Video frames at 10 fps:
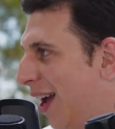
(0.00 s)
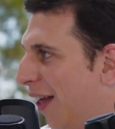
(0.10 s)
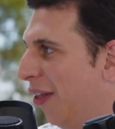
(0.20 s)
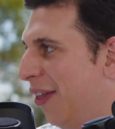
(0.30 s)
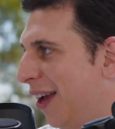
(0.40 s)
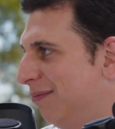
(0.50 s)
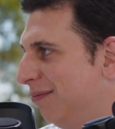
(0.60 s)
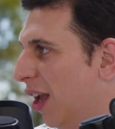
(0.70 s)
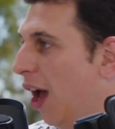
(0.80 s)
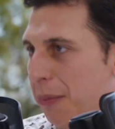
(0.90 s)
other than
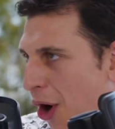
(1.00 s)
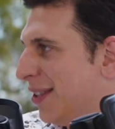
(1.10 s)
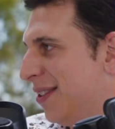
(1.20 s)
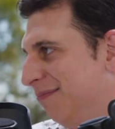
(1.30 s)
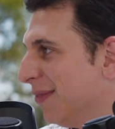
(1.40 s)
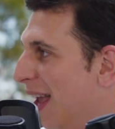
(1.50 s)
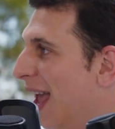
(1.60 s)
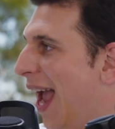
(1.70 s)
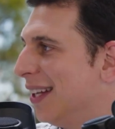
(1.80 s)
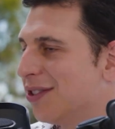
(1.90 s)
price.
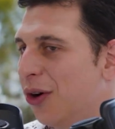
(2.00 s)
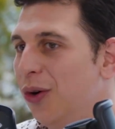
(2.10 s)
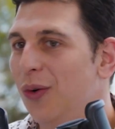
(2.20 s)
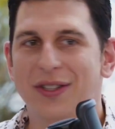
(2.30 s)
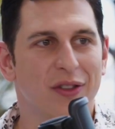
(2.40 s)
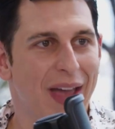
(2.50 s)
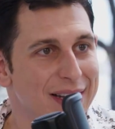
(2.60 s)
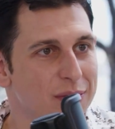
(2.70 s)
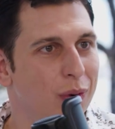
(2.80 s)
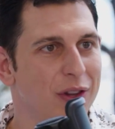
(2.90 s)
And so
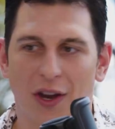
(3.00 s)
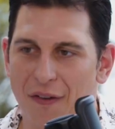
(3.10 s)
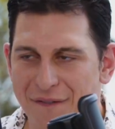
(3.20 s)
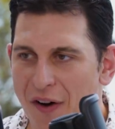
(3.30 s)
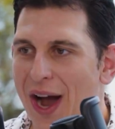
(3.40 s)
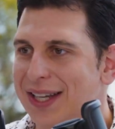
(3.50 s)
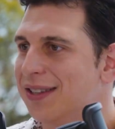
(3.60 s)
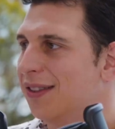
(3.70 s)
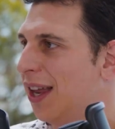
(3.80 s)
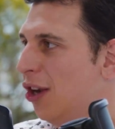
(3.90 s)
that's a
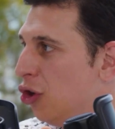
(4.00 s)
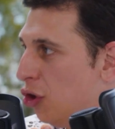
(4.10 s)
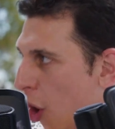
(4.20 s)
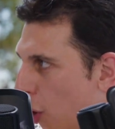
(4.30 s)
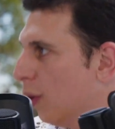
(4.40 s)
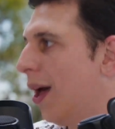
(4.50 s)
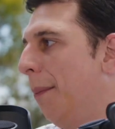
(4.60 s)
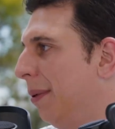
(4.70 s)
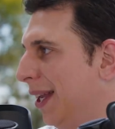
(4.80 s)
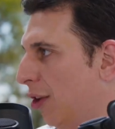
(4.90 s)
fight that no
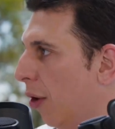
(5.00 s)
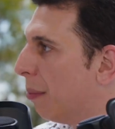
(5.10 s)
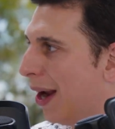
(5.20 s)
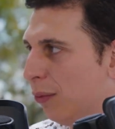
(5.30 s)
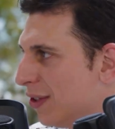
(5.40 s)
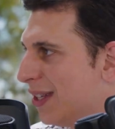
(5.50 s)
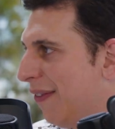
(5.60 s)
company, no brand wants to